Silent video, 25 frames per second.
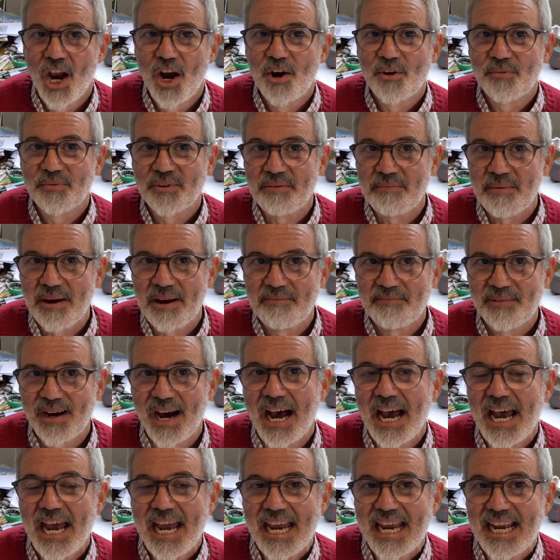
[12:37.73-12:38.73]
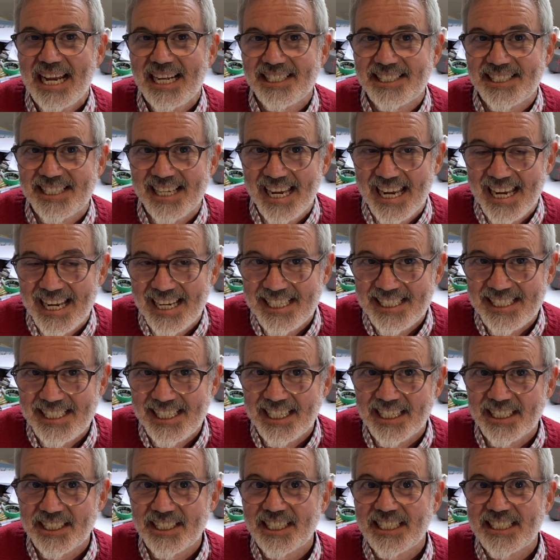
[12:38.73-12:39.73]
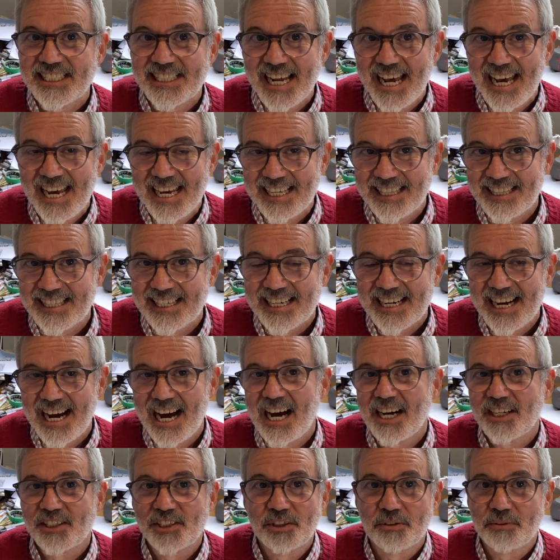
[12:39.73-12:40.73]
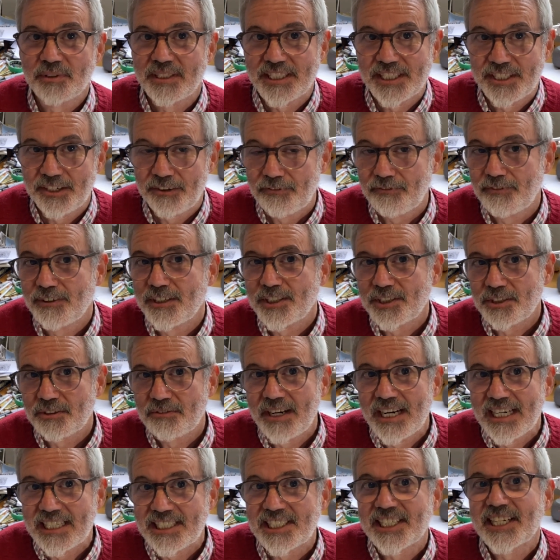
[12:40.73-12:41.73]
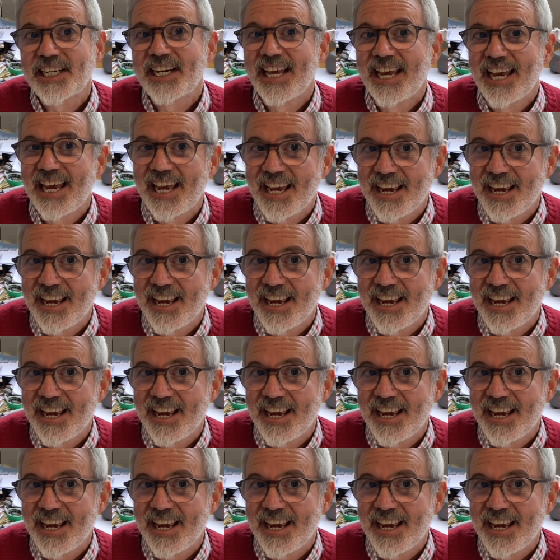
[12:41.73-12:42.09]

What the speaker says: Remember, it's easier to take the car to a different direction